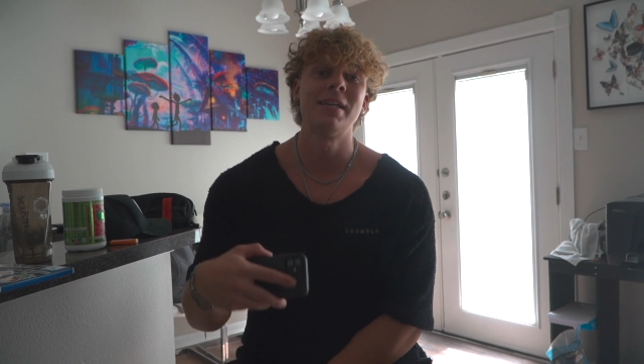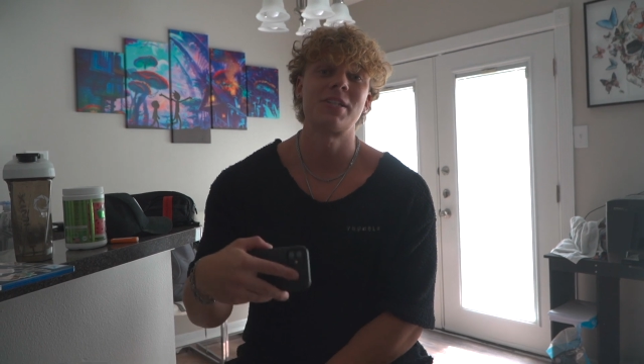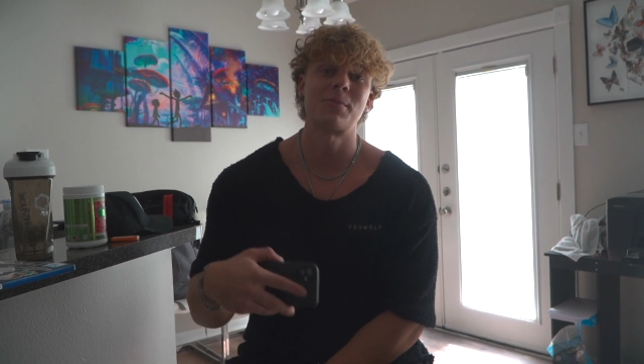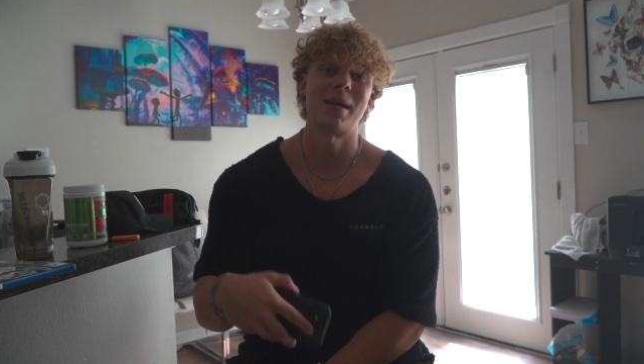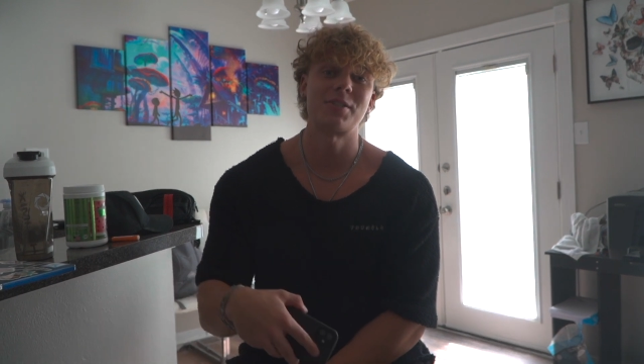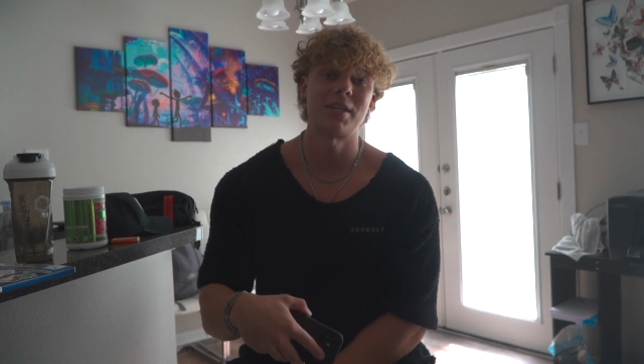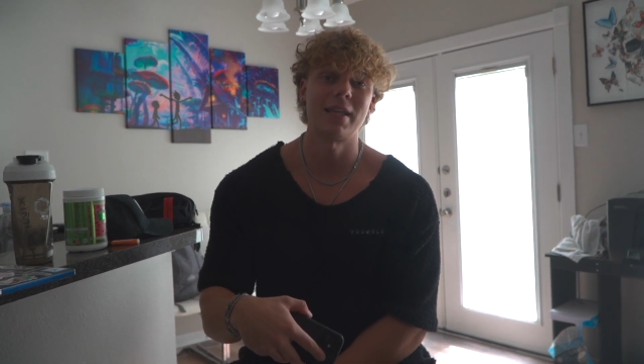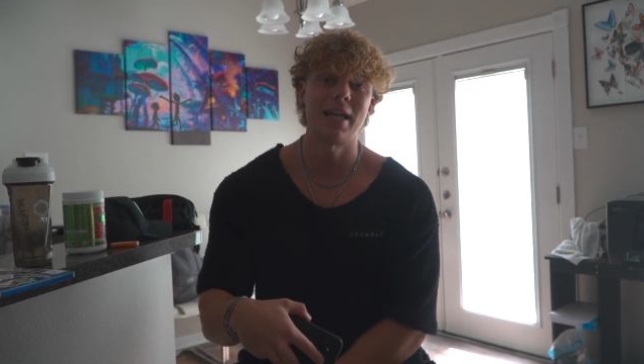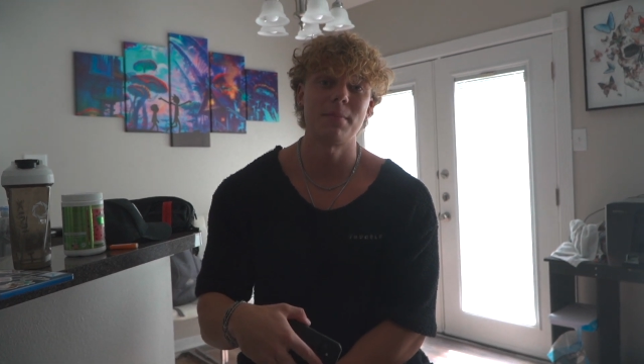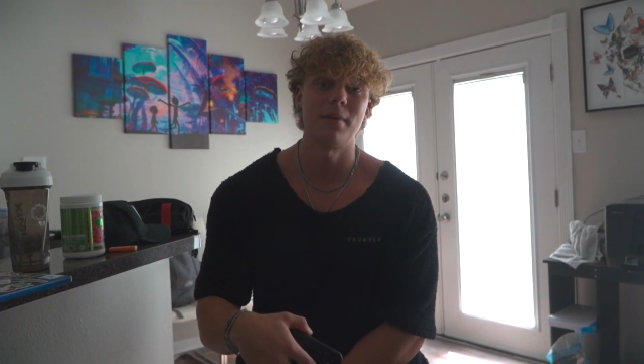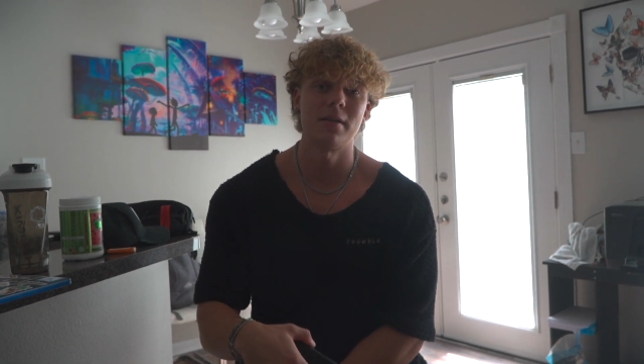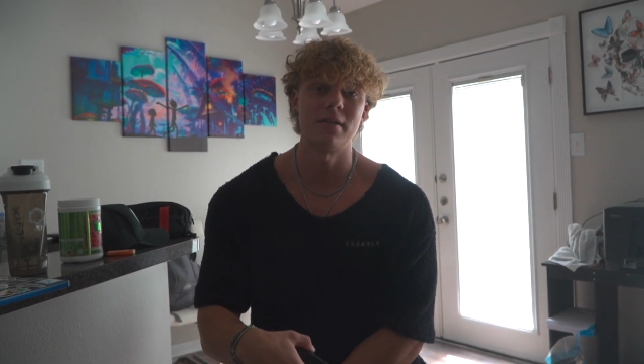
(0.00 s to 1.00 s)
Smash that
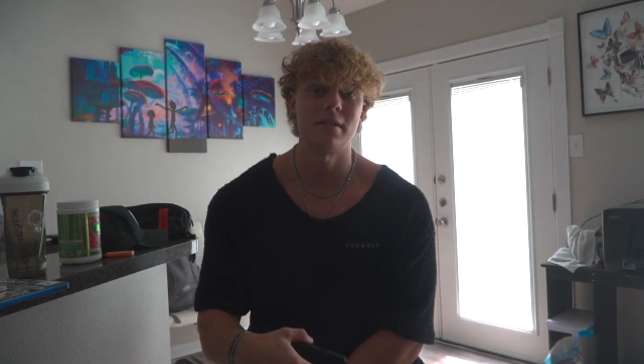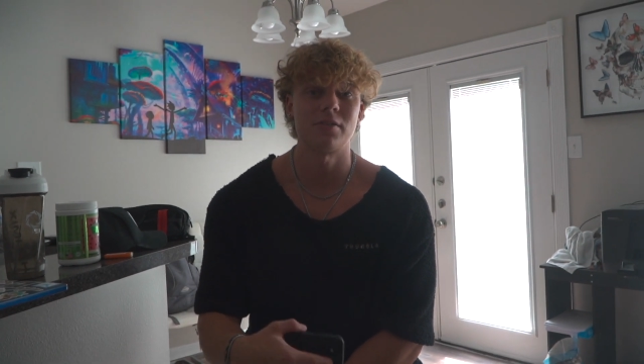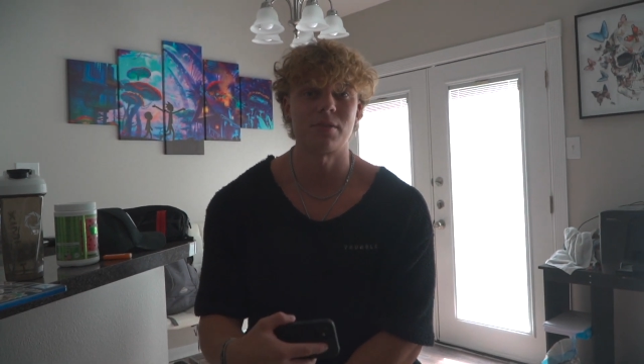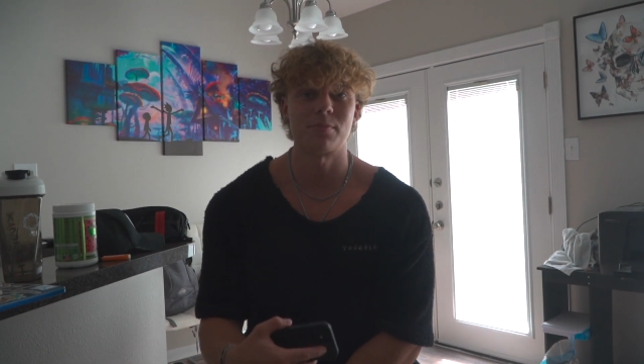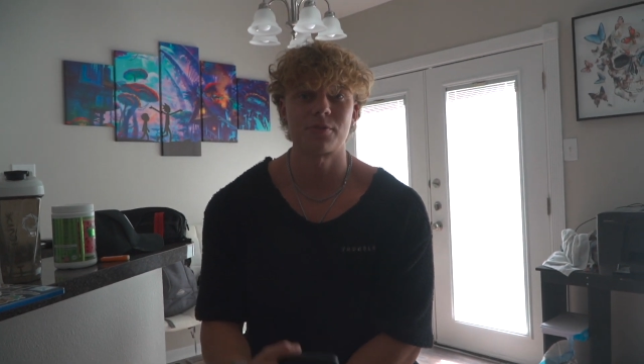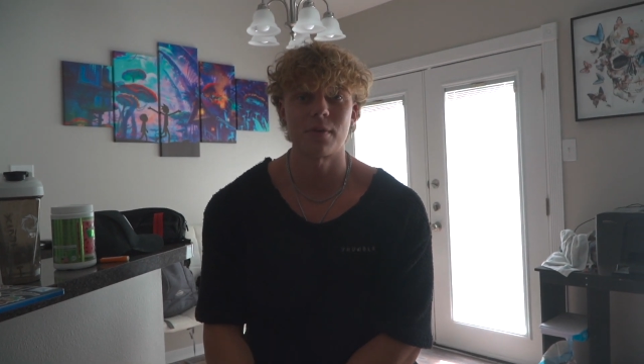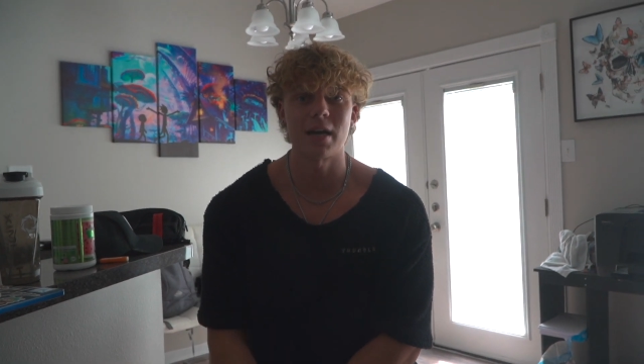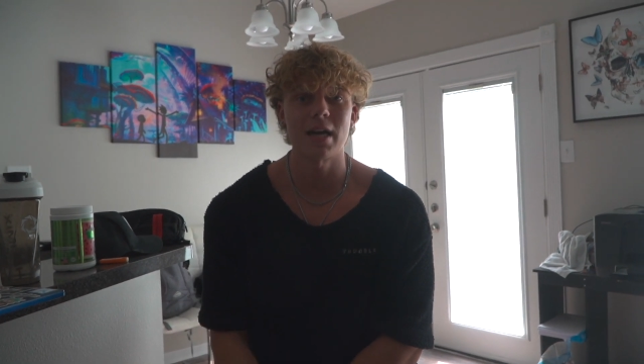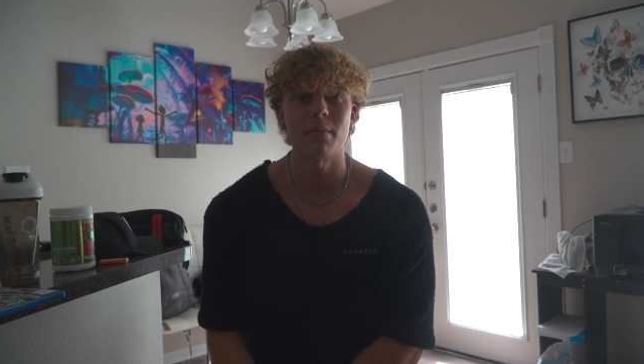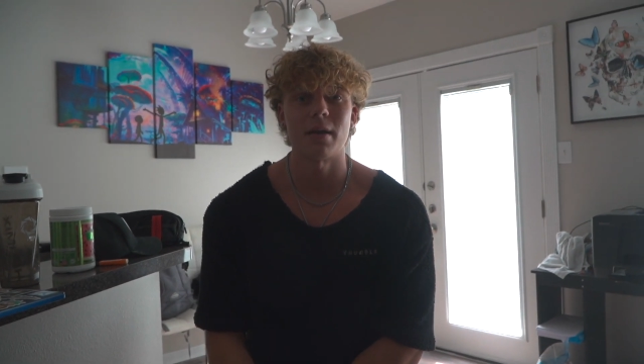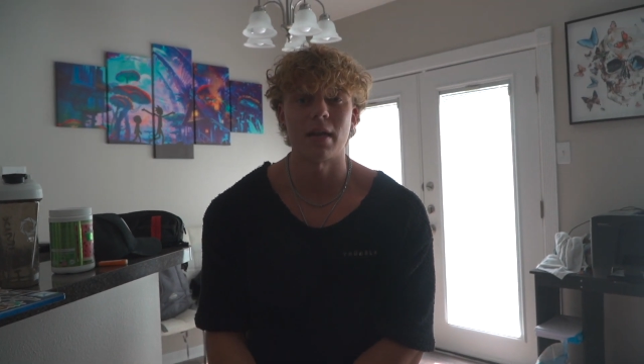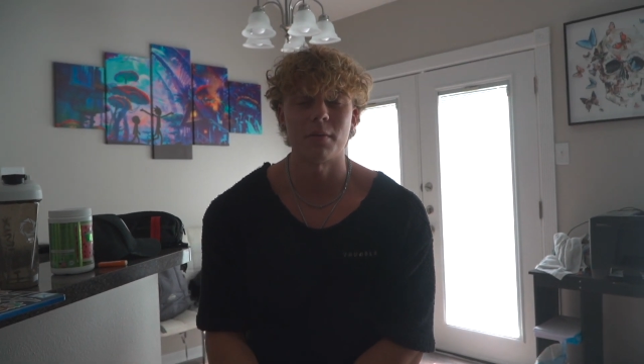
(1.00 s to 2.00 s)
like button,
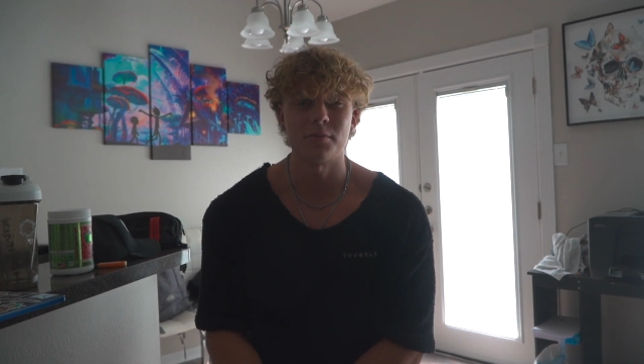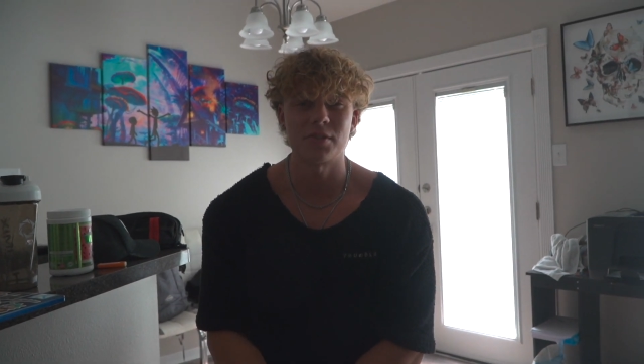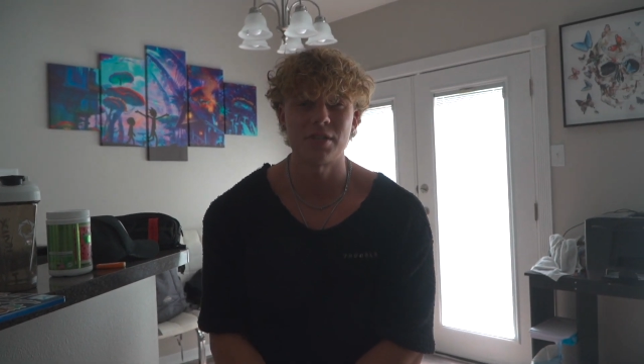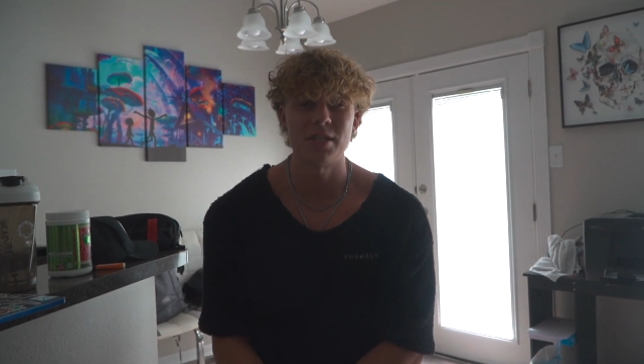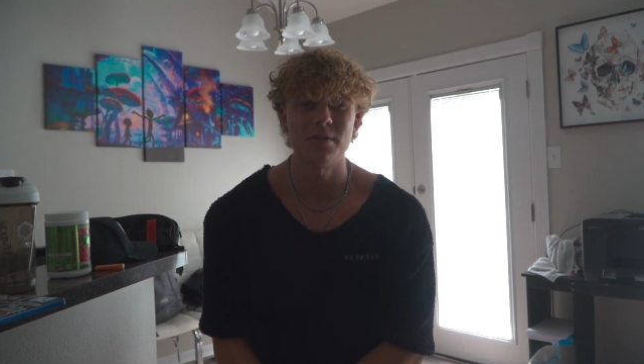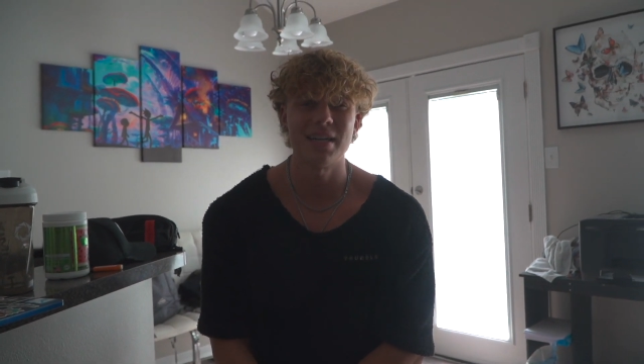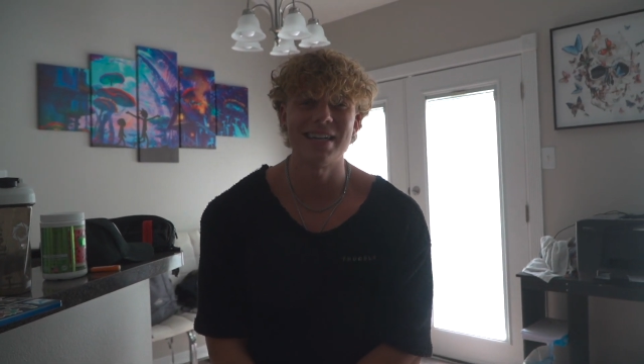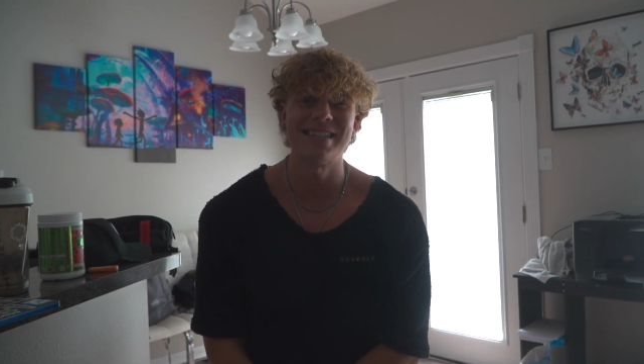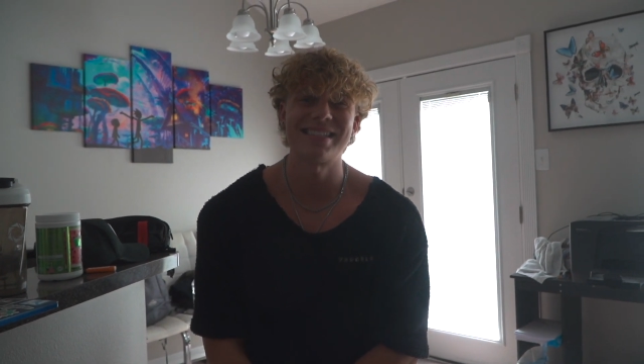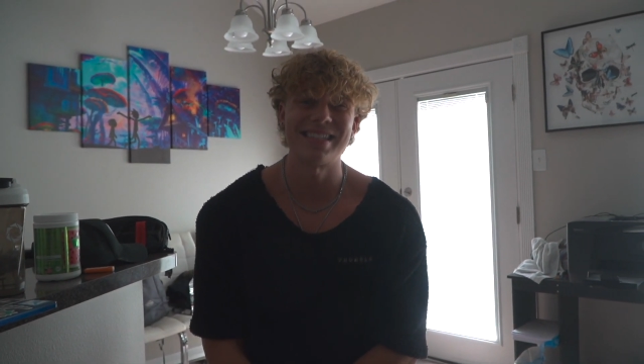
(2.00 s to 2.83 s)
subscribe, and I will see you guys